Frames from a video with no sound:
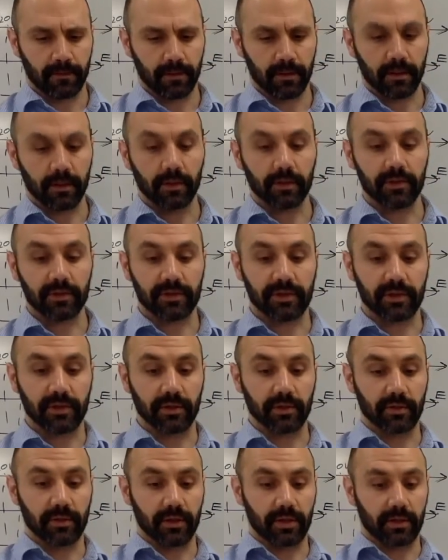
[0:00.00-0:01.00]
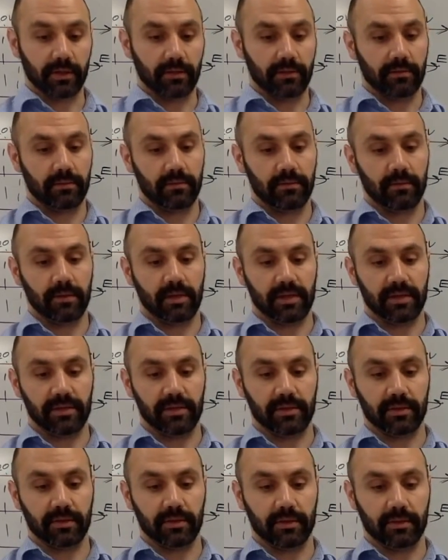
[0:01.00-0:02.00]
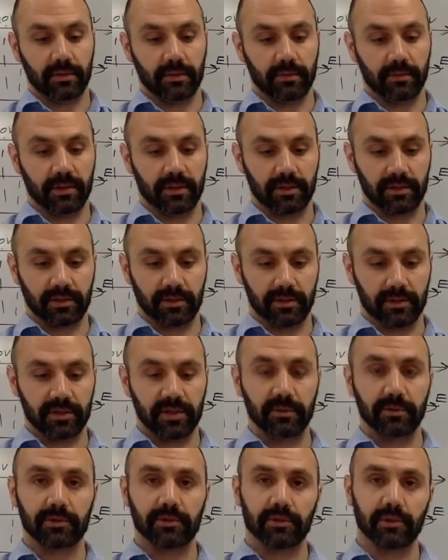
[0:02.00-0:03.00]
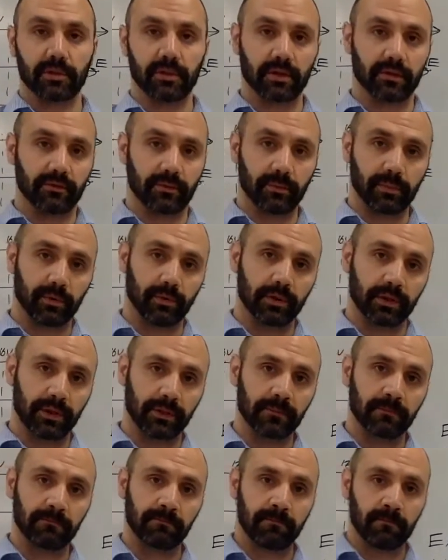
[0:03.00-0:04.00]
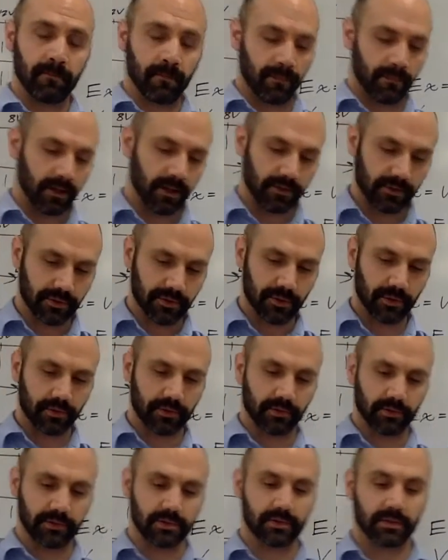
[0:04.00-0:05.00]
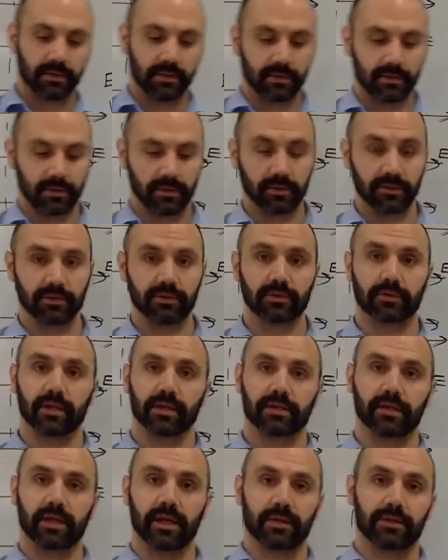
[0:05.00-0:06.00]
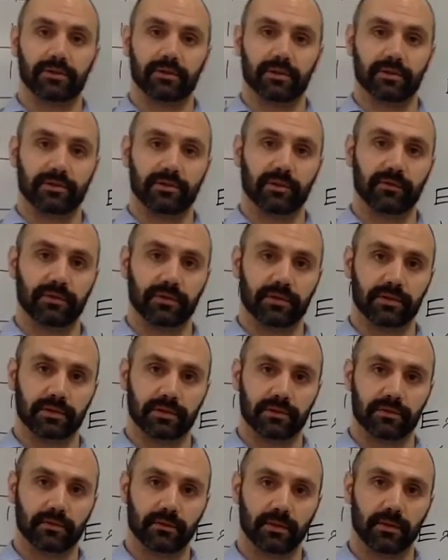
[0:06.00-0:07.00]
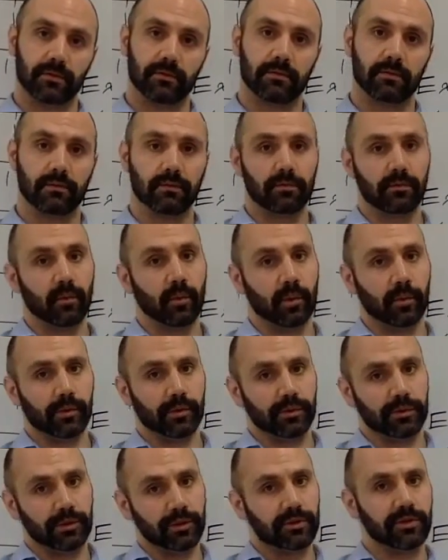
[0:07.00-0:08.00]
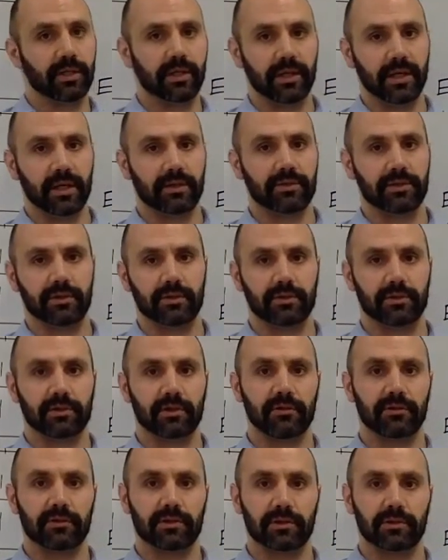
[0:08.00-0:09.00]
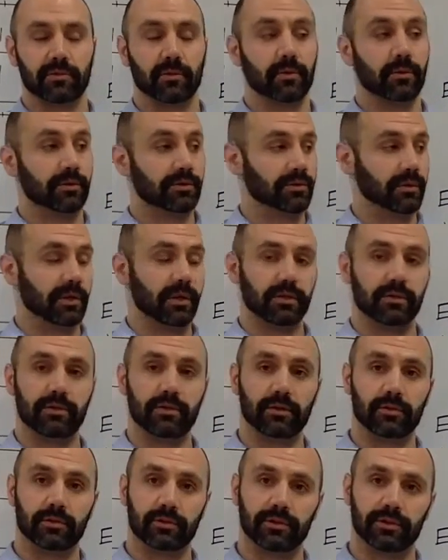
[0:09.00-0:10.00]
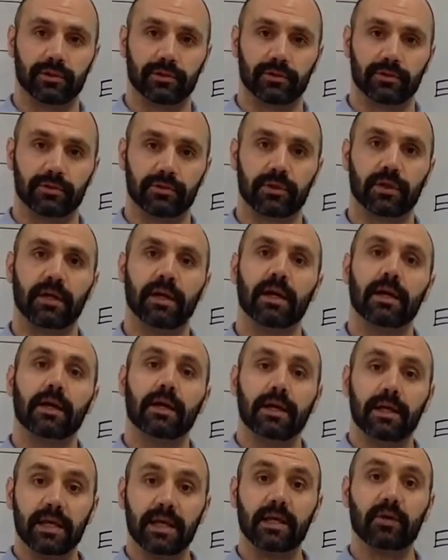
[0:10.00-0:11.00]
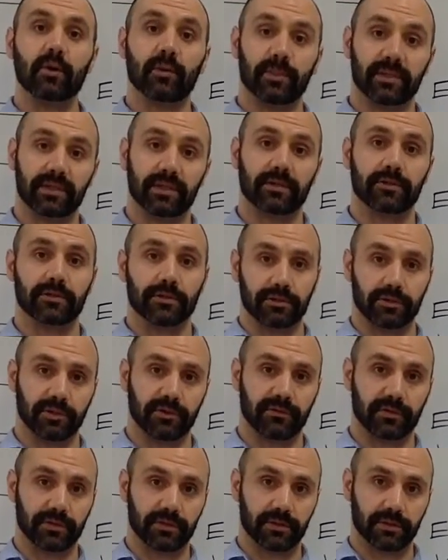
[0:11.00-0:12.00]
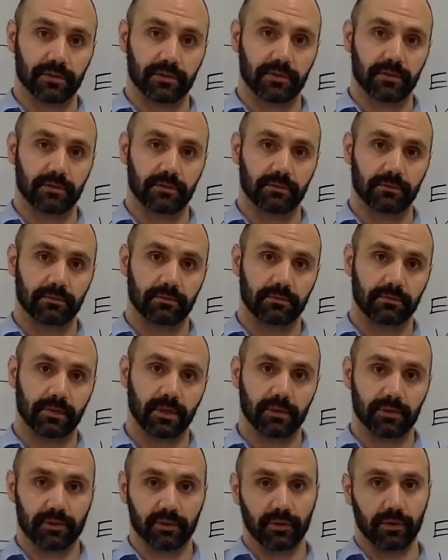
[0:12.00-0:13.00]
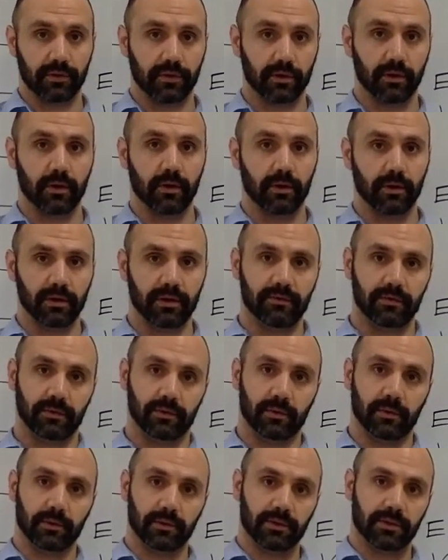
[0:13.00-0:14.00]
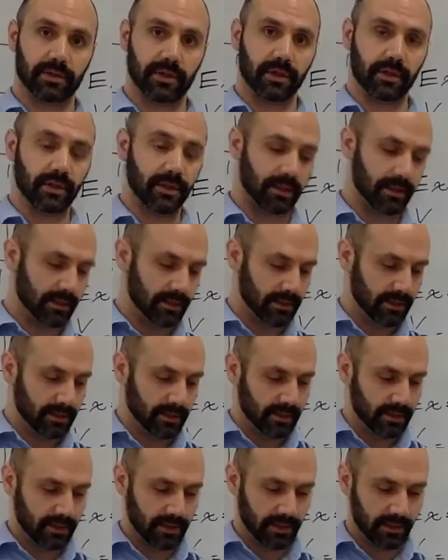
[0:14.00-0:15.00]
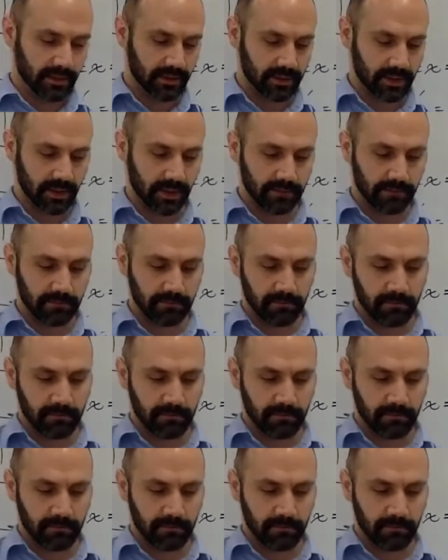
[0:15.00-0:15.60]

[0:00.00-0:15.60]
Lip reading: And notice here that that's because of the symmetry of a point and the circles, that those look like the Gaussian surfaces. When we were choosing Gaussian surfaces, what we were trying to do was choose equipotential surfaces. That was really the goal, even though we weren't saying that at the time.